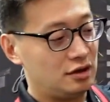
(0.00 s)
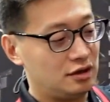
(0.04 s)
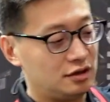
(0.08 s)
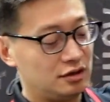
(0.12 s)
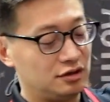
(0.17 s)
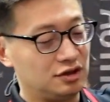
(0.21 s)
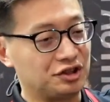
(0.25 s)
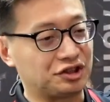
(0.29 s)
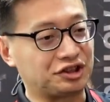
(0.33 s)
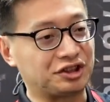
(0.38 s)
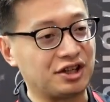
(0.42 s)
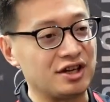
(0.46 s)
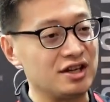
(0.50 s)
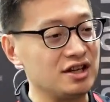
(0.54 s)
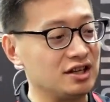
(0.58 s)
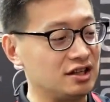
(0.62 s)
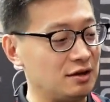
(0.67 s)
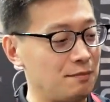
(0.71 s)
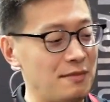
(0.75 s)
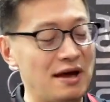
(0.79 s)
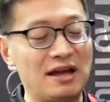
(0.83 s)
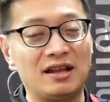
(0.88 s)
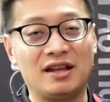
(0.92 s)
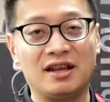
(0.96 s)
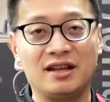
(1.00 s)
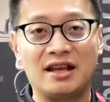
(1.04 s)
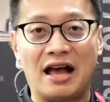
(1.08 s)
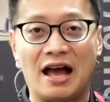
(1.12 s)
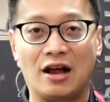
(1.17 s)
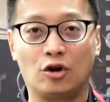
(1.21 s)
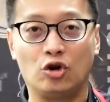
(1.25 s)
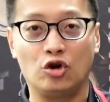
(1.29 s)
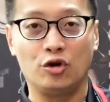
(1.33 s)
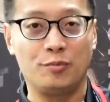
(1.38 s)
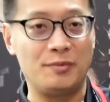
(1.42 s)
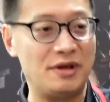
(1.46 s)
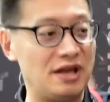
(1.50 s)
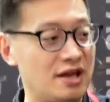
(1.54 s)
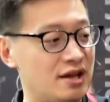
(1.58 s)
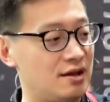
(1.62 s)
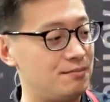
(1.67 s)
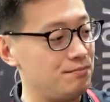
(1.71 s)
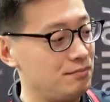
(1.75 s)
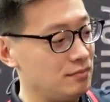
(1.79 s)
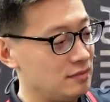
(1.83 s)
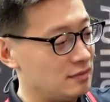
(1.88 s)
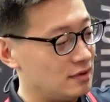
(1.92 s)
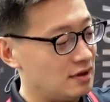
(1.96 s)
The thing is made in
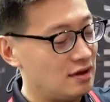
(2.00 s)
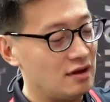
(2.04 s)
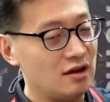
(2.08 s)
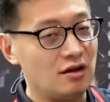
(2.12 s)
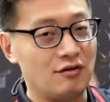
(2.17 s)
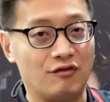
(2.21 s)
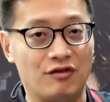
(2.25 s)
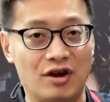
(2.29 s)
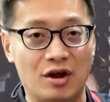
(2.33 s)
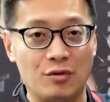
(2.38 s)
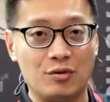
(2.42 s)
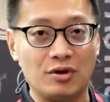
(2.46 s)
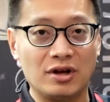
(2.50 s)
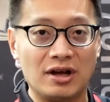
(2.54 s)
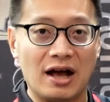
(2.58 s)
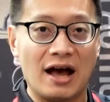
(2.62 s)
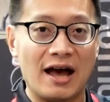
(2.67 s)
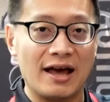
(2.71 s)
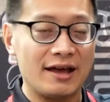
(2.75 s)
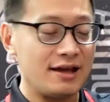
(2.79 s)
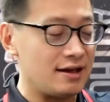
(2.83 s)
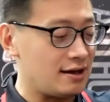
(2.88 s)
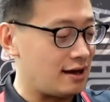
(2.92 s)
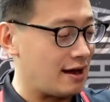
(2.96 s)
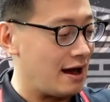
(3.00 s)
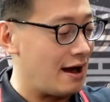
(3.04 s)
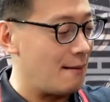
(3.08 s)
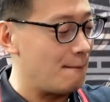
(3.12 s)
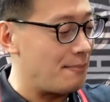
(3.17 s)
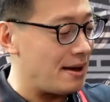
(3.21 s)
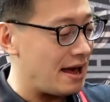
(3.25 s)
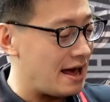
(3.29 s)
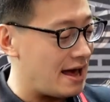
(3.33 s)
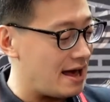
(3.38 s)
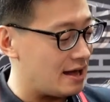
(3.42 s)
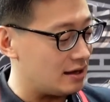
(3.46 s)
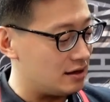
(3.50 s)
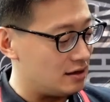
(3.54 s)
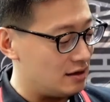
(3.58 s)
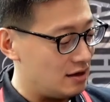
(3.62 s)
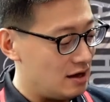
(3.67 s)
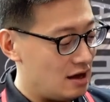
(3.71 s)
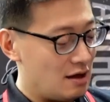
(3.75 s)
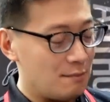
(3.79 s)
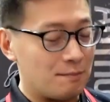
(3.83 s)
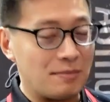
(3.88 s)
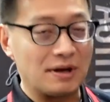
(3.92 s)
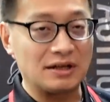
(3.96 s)
aluminum, very light, compact,
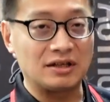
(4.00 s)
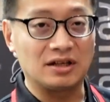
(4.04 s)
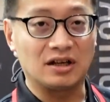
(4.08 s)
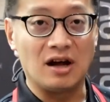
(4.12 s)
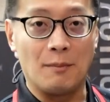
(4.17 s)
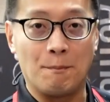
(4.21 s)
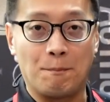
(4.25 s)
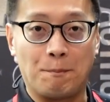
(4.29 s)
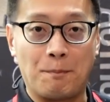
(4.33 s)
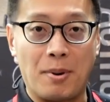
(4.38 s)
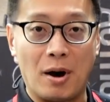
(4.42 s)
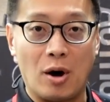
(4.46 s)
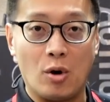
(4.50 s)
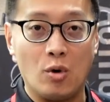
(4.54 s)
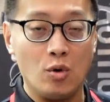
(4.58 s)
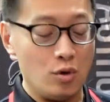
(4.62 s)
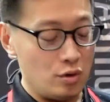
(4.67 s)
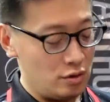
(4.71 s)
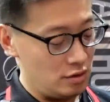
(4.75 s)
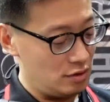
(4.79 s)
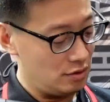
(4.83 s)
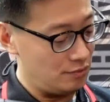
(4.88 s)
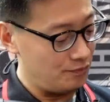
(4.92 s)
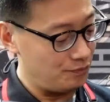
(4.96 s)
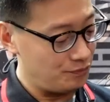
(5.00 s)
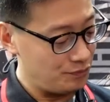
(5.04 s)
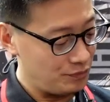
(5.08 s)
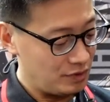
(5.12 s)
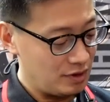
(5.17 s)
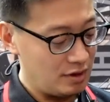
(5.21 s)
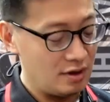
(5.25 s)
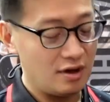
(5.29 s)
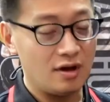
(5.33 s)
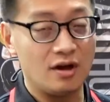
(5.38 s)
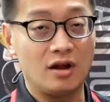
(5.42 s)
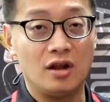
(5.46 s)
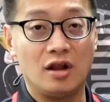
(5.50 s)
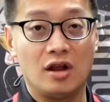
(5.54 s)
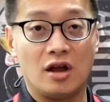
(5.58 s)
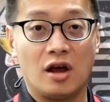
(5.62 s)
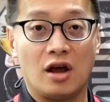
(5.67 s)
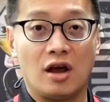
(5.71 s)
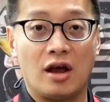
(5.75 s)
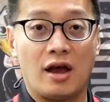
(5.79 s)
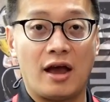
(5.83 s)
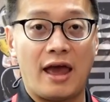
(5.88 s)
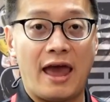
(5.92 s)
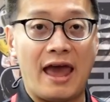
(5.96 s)
but the bolt,
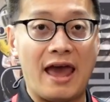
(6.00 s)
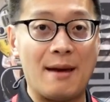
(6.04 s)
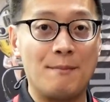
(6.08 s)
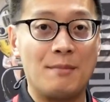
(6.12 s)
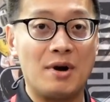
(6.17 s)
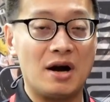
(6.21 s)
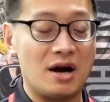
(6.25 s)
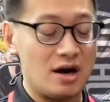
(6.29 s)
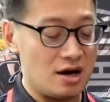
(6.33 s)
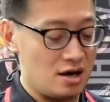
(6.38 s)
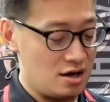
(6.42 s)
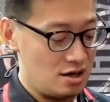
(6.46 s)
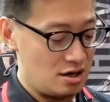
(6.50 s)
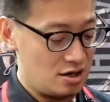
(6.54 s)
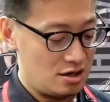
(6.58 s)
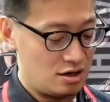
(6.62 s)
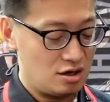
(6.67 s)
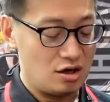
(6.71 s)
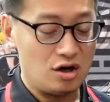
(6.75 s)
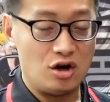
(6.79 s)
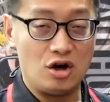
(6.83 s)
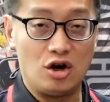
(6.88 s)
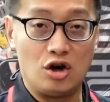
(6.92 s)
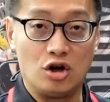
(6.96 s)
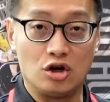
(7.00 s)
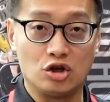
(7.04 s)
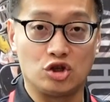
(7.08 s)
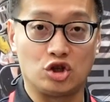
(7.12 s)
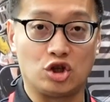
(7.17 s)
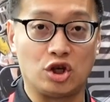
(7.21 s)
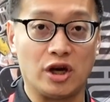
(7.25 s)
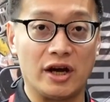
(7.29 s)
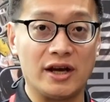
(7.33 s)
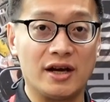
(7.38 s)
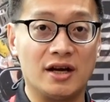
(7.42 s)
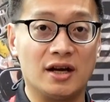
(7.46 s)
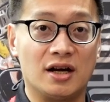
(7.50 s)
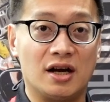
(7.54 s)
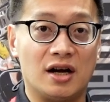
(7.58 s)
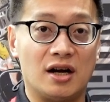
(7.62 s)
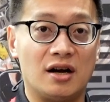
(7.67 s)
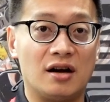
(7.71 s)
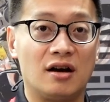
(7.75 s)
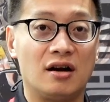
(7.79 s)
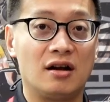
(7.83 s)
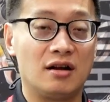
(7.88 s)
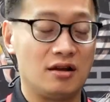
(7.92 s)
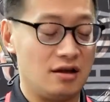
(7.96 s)
hammer, trigger,
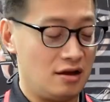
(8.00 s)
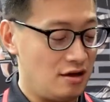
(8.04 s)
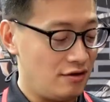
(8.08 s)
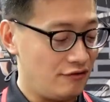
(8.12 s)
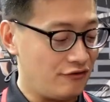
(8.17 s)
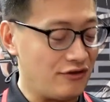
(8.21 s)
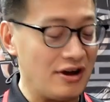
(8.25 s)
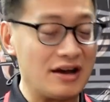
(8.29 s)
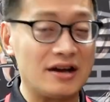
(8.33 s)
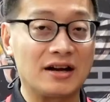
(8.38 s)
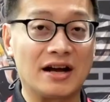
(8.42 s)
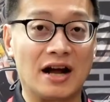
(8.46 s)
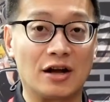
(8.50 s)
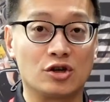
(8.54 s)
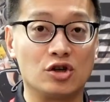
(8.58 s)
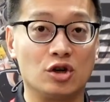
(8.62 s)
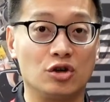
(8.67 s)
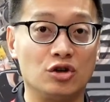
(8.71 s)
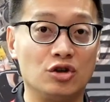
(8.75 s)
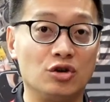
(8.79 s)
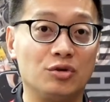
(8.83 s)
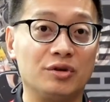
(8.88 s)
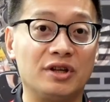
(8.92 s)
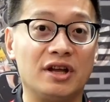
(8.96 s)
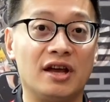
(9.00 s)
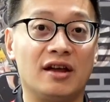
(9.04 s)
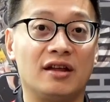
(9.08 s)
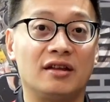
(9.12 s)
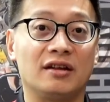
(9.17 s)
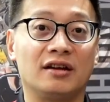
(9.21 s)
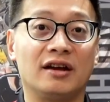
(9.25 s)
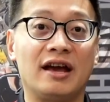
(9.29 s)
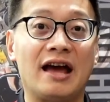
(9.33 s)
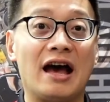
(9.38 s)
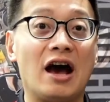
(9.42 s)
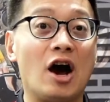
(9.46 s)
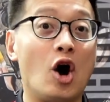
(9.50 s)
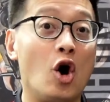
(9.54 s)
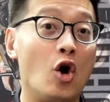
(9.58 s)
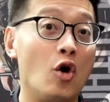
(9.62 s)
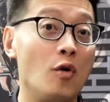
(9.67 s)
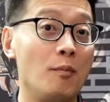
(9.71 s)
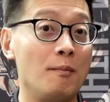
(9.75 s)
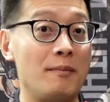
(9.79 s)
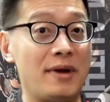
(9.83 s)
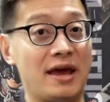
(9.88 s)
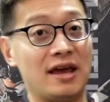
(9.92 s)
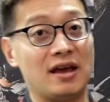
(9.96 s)
fire control unit, they are all
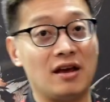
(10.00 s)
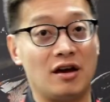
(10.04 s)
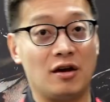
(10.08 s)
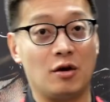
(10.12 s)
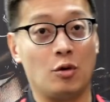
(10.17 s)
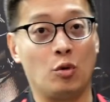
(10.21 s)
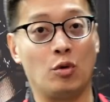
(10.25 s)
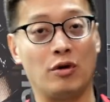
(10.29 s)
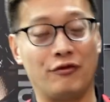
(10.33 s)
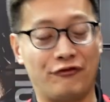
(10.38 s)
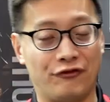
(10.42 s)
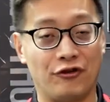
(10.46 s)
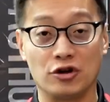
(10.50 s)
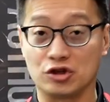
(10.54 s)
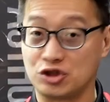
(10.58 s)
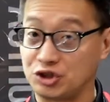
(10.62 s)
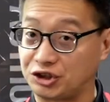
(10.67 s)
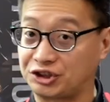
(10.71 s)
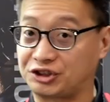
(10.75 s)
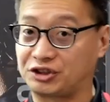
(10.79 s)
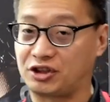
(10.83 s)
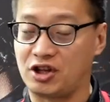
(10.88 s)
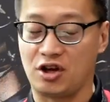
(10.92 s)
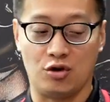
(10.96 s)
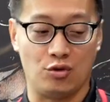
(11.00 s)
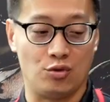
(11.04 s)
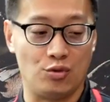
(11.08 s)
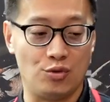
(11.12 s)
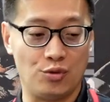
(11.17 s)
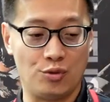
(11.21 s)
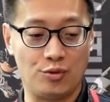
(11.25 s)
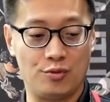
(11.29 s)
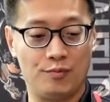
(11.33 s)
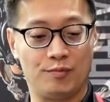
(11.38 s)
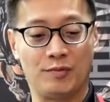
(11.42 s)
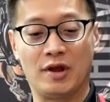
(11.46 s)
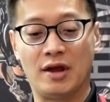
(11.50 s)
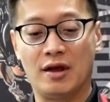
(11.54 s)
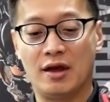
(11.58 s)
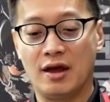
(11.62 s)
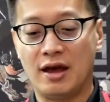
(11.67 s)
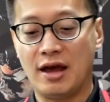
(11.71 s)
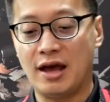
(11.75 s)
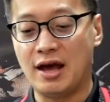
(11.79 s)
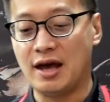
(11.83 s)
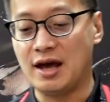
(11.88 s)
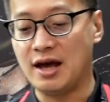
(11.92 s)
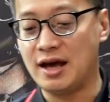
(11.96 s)
made with forged steel.
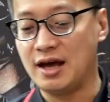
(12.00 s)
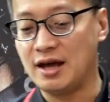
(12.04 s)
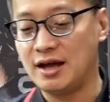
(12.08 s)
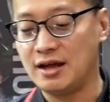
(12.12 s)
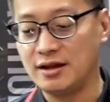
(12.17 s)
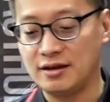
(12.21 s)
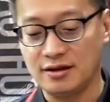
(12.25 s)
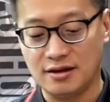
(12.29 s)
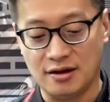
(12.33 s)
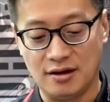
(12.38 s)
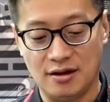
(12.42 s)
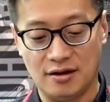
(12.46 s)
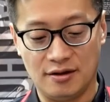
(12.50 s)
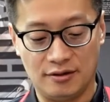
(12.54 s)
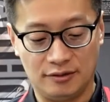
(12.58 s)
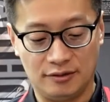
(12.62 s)
And